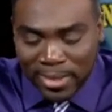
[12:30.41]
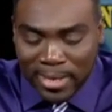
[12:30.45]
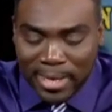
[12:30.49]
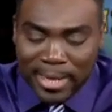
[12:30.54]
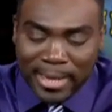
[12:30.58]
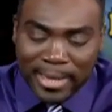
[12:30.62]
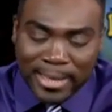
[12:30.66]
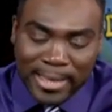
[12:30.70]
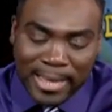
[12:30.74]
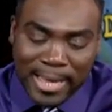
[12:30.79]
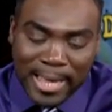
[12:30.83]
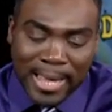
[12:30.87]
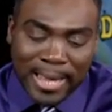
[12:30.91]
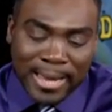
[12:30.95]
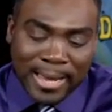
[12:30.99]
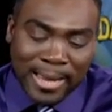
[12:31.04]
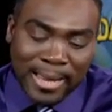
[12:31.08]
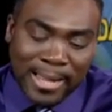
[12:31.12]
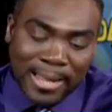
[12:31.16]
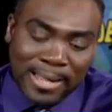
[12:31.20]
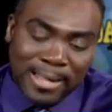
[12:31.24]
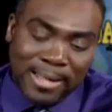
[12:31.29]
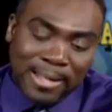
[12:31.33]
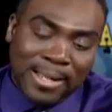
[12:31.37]
And
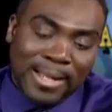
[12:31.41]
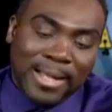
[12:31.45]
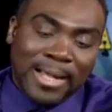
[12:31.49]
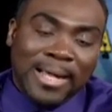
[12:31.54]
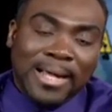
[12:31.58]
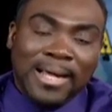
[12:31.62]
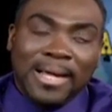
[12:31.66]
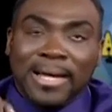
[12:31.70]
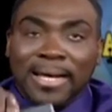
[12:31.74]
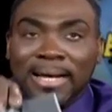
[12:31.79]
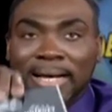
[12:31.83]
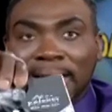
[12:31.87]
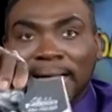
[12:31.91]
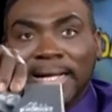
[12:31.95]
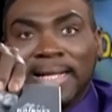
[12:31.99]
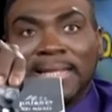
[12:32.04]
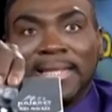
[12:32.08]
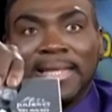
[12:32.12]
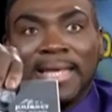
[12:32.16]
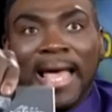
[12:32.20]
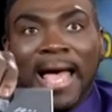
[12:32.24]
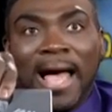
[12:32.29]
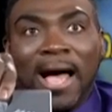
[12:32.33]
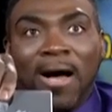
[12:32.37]
again,
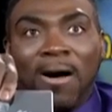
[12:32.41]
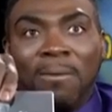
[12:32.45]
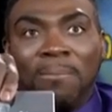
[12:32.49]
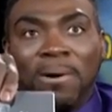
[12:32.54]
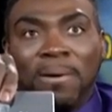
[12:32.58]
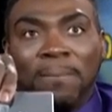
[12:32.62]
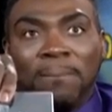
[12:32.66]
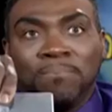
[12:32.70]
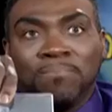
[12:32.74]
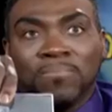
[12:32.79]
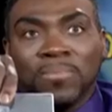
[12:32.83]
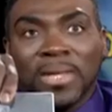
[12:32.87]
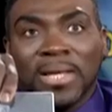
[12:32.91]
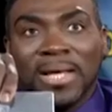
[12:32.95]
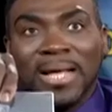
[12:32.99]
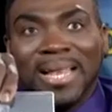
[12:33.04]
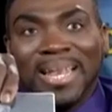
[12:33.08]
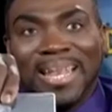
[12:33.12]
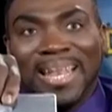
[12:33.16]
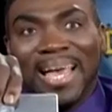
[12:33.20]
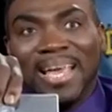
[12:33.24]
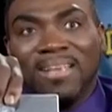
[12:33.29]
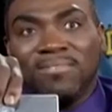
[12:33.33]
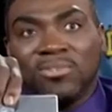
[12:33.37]
the album,
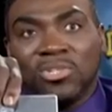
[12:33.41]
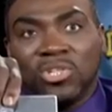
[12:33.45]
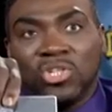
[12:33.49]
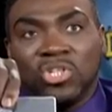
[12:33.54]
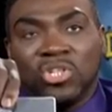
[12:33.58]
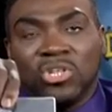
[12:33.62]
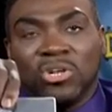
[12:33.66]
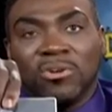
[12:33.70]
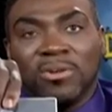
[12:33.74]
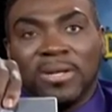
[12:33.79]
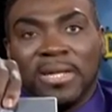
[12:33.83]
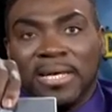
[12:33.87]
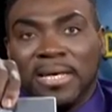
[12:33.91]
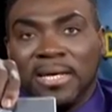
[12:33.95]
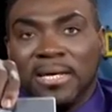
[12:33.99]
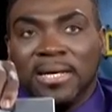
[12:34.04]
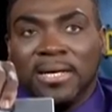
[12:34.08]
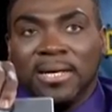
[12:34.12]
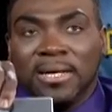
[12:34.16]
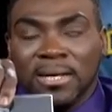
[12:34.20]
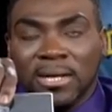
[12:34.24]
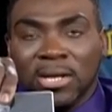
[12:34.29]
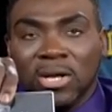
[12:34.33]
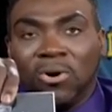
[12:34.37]
Life's a Journey.
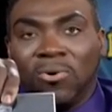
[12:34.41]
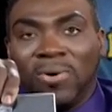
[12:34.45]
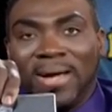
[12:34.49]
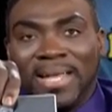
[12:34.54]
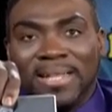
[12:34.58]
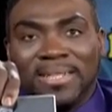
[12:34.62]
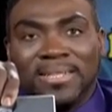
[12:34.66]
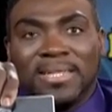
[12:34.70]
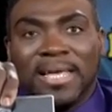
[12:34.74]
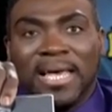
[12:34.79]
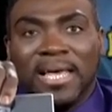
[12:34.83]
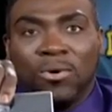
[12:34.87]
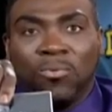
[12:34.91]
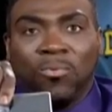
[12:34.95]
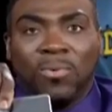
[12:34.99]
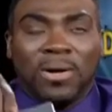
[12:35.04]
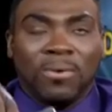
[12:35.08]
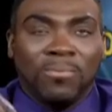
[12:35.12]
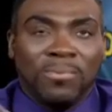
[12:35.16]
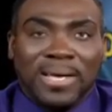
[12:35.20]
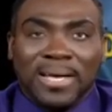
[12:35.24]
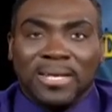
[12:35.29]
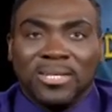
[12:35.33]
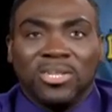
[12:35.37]
Go ahead and take
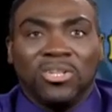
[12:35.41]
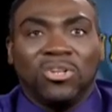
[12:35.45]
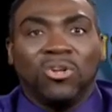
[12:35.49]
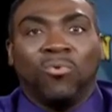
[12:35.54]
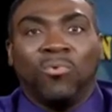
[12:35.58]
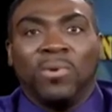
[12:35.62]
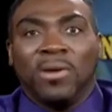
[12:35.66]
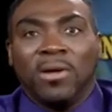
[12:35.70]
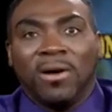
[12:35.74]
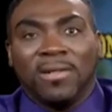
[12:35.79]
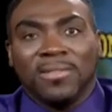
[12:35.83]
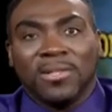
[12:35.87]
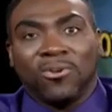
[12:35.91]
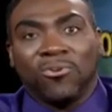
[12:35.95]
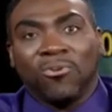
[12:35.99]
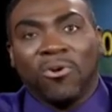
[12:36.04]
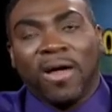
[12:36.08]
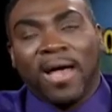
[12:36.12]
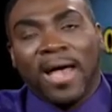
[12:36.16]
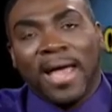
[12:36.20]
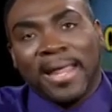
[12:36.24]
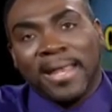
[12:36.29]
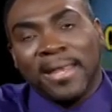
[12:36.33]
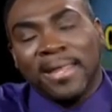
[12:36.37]
one because you know we on the
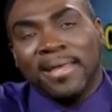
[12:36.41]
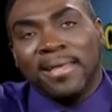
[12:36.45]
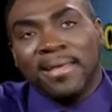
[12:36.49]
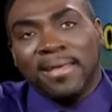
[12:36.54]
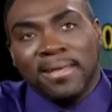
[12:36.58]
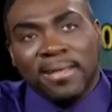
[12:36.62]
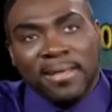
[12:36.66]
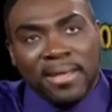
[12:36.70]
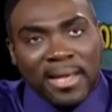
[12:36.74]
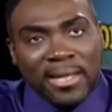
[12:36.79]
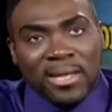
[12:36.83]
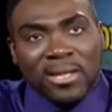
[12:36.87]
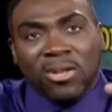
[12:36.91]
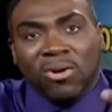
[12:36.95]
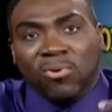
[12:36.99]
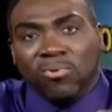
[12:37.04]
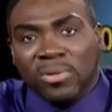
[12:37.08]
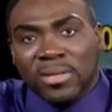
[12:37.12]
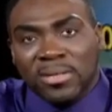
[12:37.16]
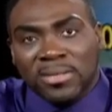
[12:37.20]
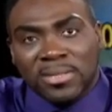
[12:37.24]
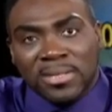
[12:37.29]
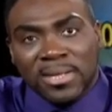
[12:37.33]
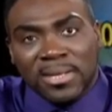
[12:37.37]
grind. And you know who
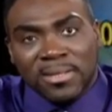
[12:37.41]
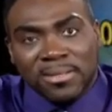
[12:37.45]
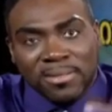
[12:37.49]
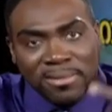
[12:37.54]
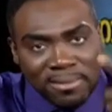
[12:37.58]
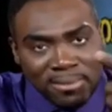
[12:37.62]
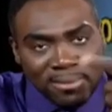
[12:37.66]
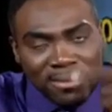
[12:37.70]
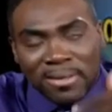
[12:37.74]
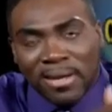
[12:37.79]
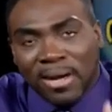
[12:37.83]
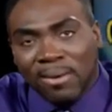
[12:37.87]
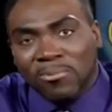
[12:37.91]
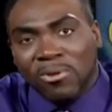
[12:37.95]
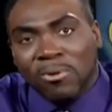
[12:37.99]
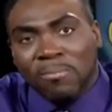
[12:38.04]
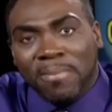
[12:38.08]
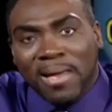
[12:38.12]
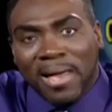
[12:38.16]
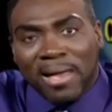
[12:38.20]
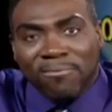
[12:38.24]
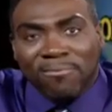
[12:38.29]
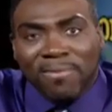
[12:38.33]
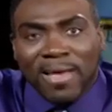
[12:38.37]
this is. I'm your
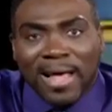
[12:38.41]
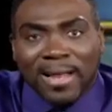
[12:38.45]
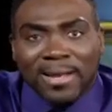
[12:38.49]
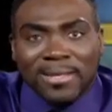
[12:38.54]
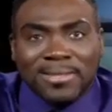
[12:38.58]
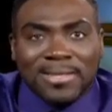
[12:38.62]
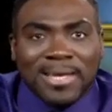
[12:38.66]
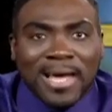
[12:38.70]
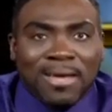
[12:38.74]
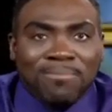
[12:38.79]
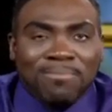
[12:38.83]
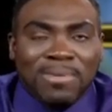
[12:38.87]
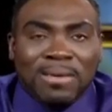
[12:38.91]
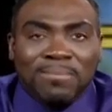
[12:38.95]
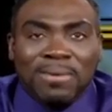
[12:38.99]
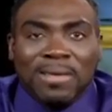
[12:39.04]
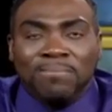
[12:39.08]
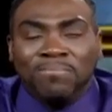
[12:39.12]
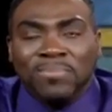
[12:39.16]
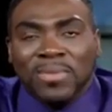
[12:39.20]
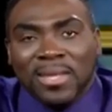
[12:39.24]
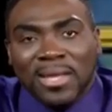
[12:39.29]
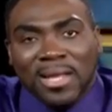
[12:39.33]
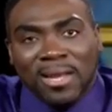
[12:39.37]
man Valentine, baby.
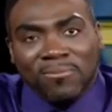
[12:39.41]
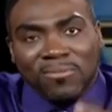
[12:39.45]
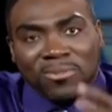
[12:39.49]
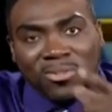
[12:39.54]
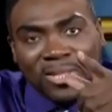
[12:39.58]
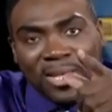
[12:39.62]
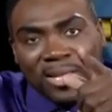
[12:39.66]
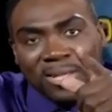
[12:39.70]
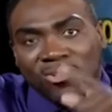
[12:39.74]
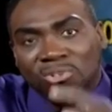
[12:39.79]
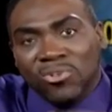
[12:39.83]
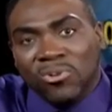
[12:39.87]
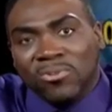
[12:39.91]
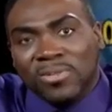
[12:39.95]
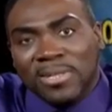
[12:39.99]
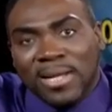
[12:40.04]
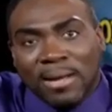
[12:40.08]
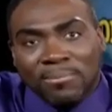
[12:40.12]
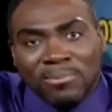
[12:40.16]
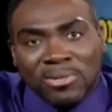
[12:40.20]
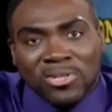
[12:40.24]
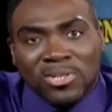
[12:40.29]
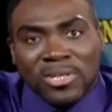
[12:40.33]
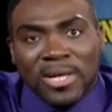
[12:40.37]
And if you think it's your
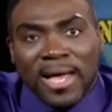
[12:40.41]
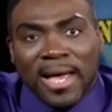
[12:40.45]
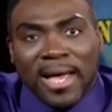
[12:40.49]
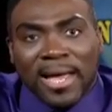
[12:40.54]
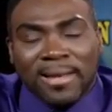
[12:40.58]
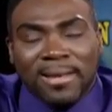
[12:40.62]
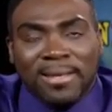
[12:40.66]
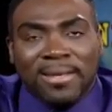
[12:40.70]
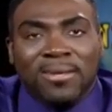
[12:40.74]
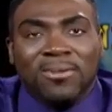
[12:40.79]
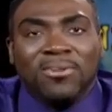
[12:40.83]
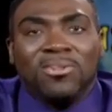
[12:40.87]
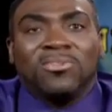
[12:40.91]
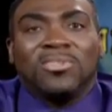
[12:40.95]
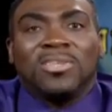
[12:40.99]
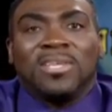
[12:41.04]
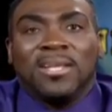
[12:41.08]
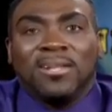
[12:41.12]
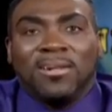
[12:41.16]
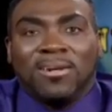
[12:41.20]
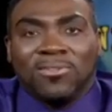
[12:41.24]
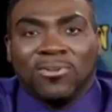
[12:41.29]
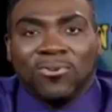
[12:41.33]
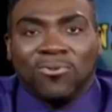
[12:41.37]
time to shine, you need to
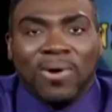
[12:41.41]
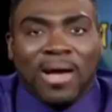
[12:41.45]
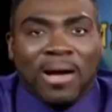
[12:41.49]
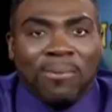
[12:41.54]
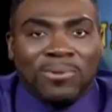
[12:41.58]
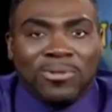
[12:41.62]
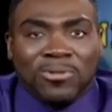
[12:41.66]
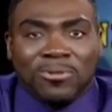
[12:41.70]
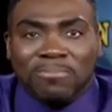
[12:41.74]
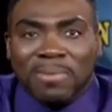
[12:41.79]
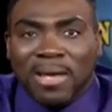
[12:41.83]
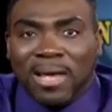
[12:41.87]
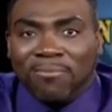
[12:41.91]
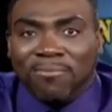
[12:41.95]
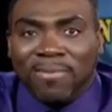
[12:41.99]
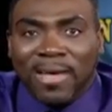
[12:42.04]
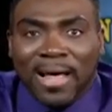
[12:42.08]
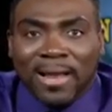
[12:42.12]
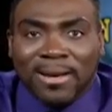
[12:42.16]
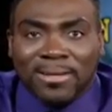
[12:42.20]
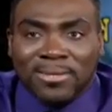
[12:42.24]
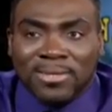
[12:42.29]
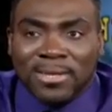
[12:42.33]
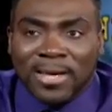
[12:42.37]
get on the ground with your man
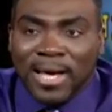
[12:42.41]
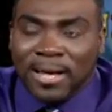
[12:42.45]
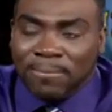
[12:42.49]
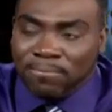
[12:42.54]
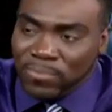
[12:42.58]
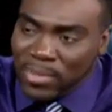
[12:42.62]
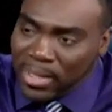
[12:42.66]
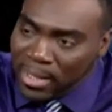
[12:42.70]
Valentine.